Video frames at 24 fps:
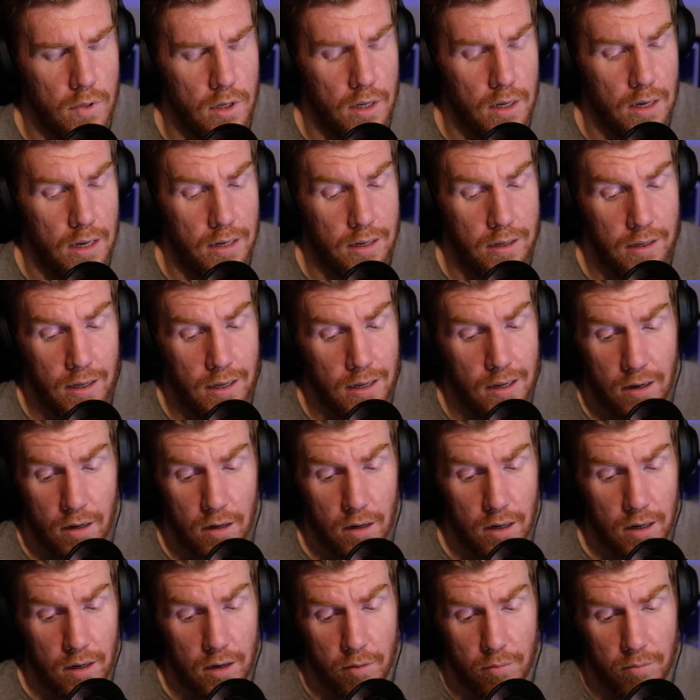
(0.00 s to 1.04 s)
Yeah,
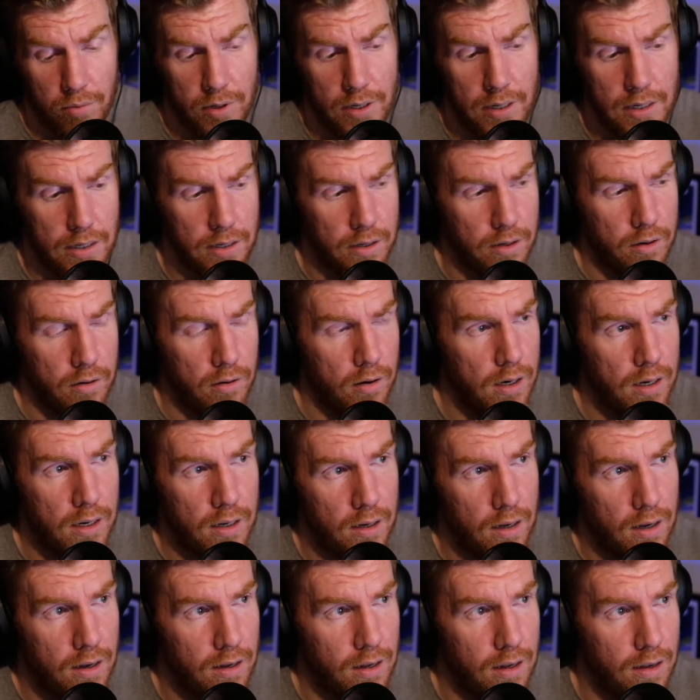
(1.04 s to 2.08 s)
I completely agree.
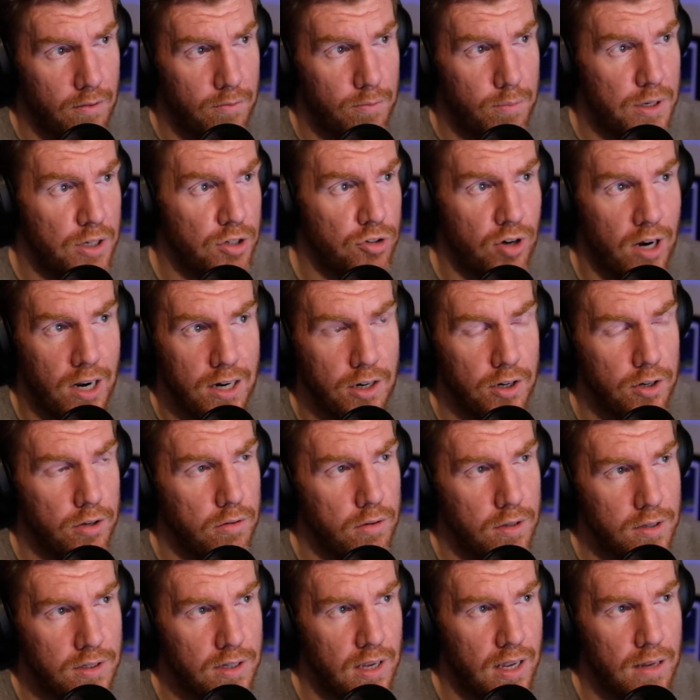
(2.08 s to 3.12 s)
I've been trying to do
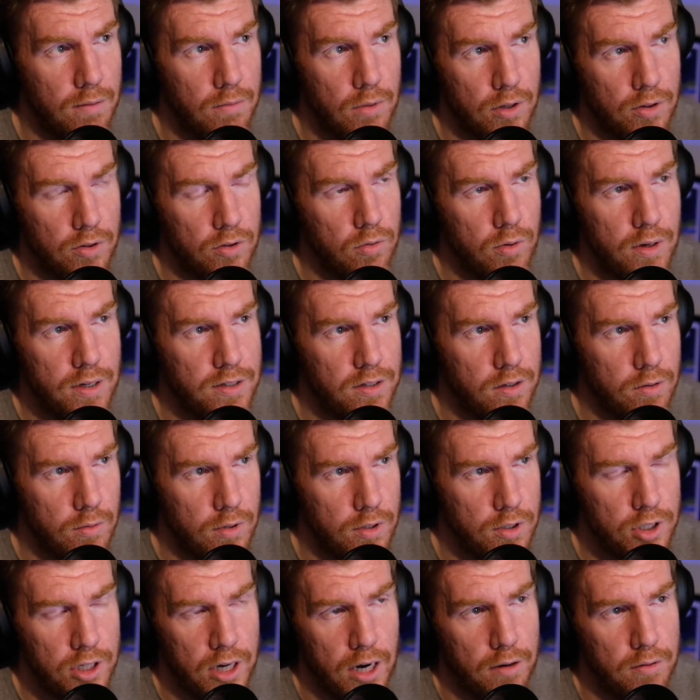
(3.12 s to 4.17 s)
the same on Twitter with
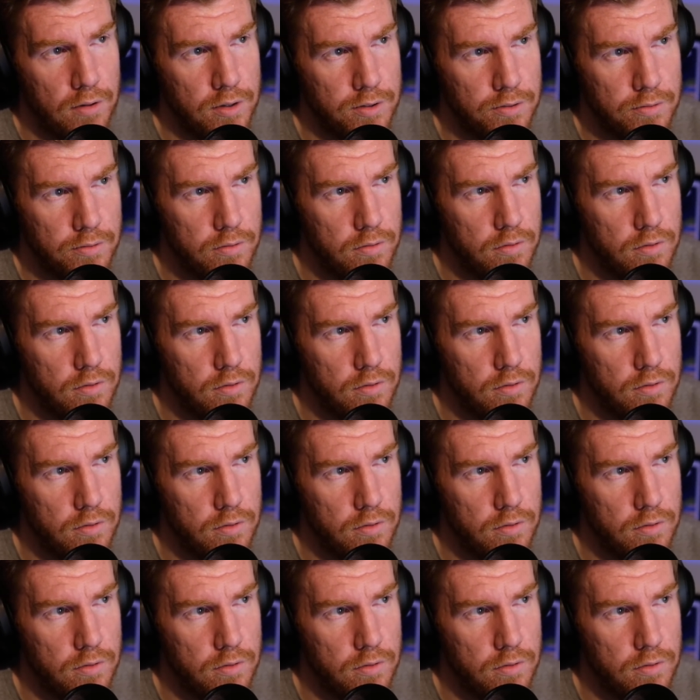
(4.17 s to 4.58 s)
sharing